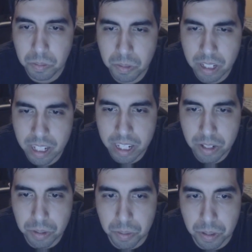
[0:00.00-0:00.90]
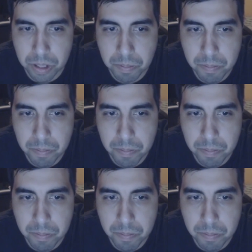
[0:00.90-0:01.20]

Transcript: What do they do?